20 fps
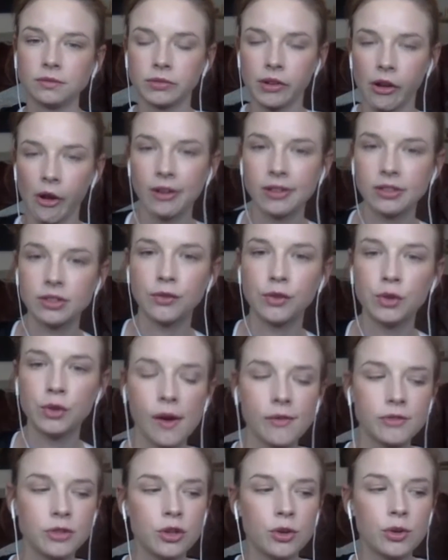Because if you
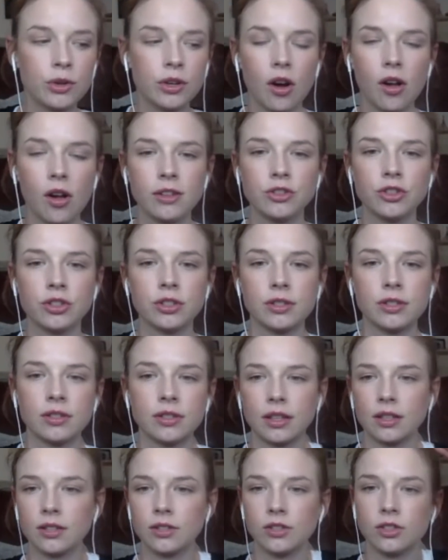have to do it all, it just is
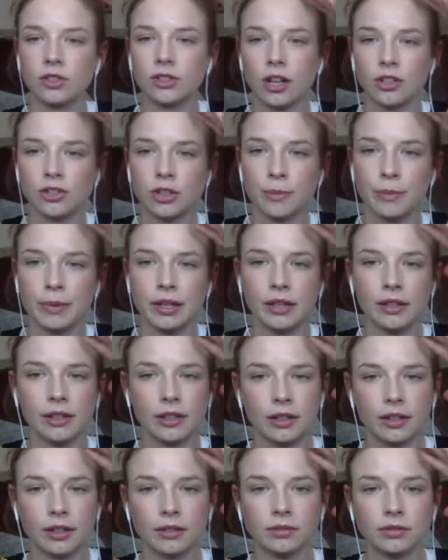like such a big
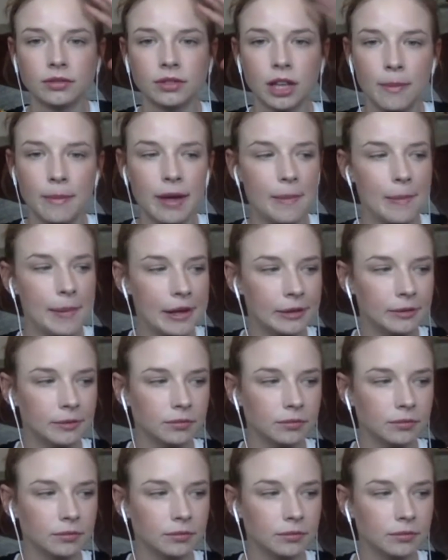commitment.